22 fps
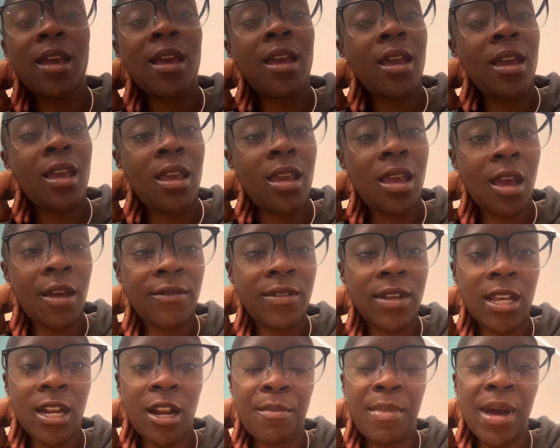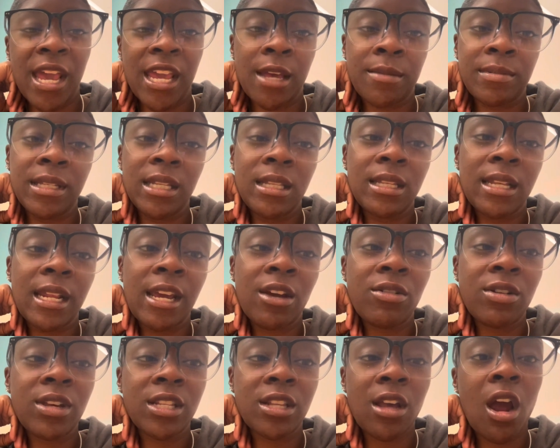He had to get a biopsy today on
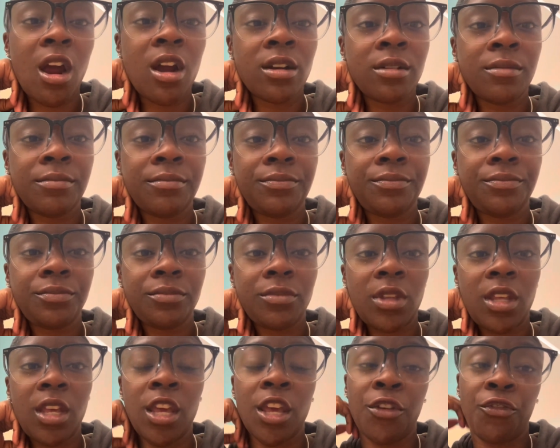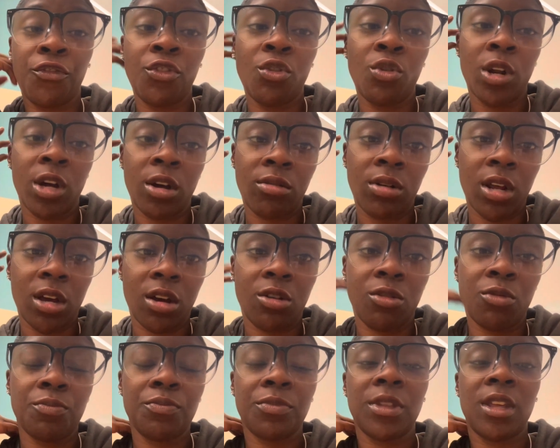his heart. If you don't
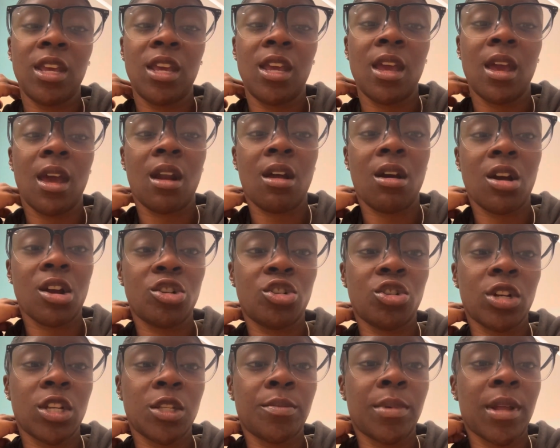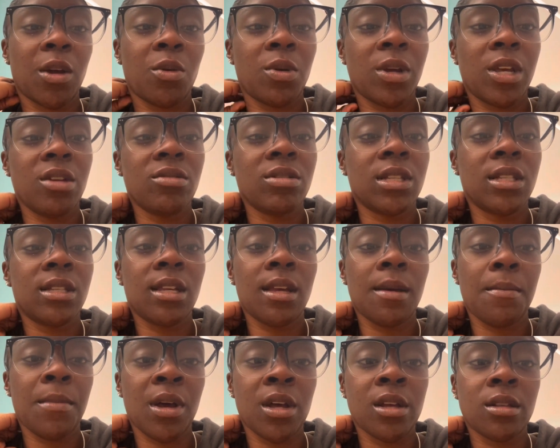know, he had a heart transplant when he was
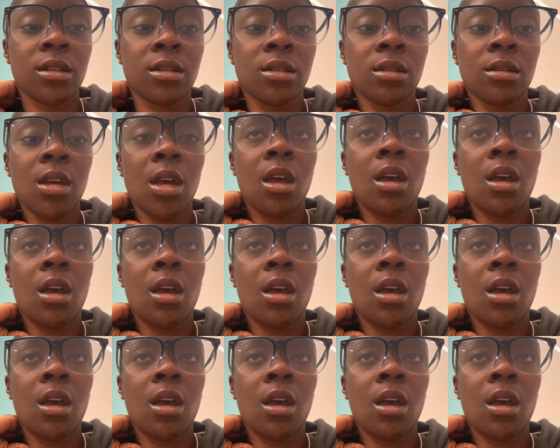10 months.